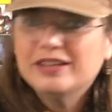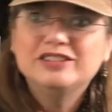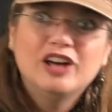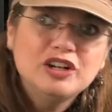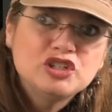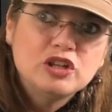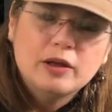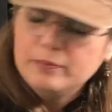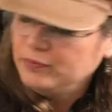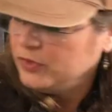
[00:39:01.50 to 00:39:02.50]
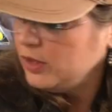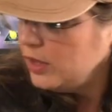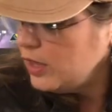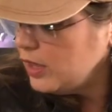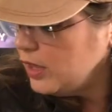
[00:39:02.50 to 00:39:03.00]
dodge them,
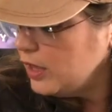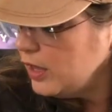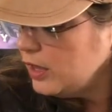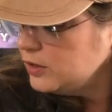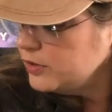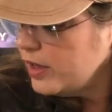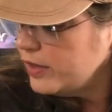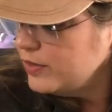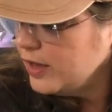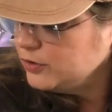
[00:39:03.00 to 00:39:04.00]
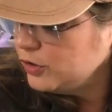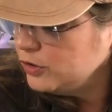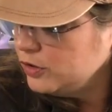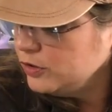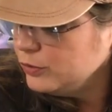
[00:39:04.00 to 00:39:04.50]
and that's
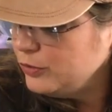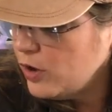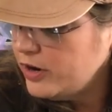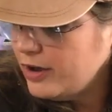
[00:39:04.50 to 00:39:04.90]
going to require a